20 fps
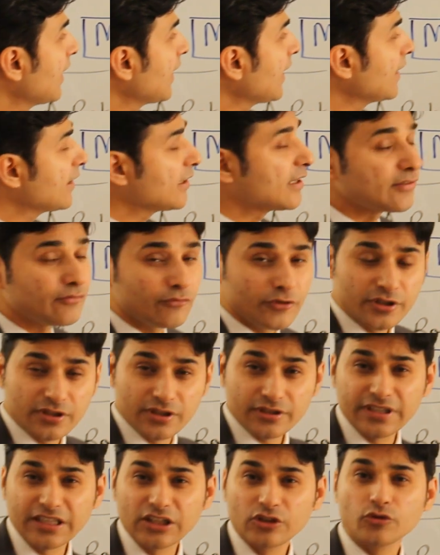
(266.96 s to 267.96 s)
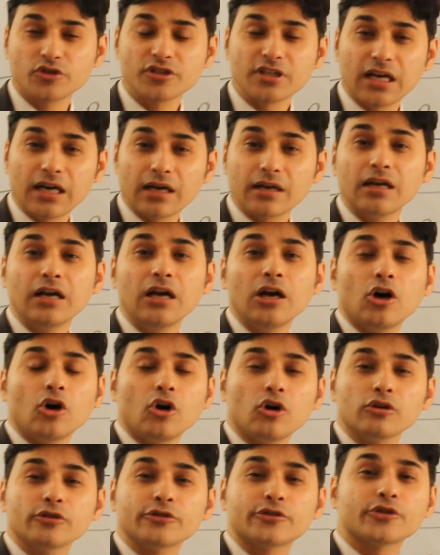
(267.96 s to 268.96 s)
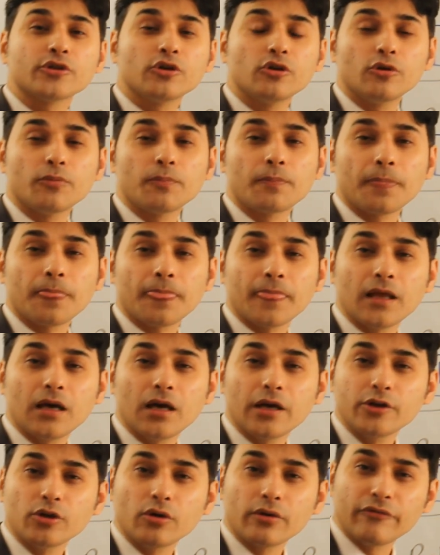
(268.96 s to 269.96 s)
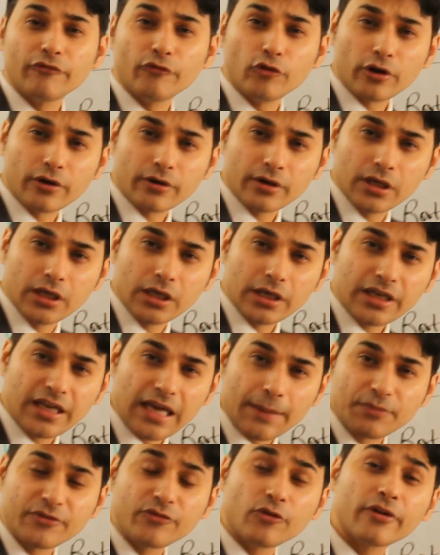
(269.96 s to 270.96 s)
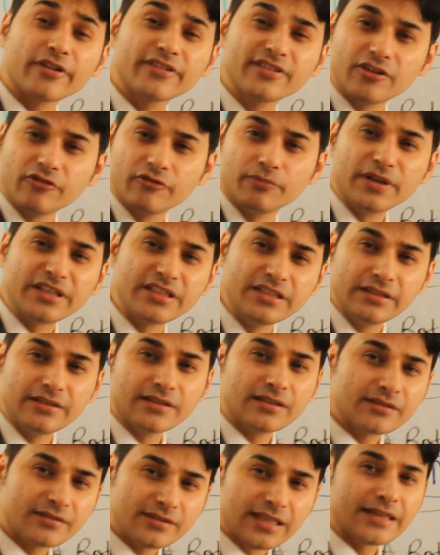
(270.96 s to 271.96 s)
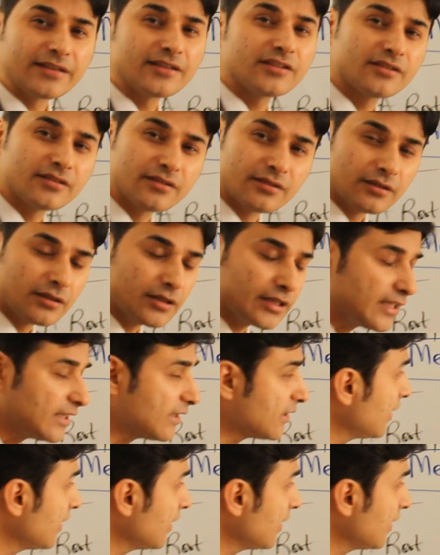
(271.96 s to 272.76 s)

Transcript: and the things which are also kept for reserve materials, that is in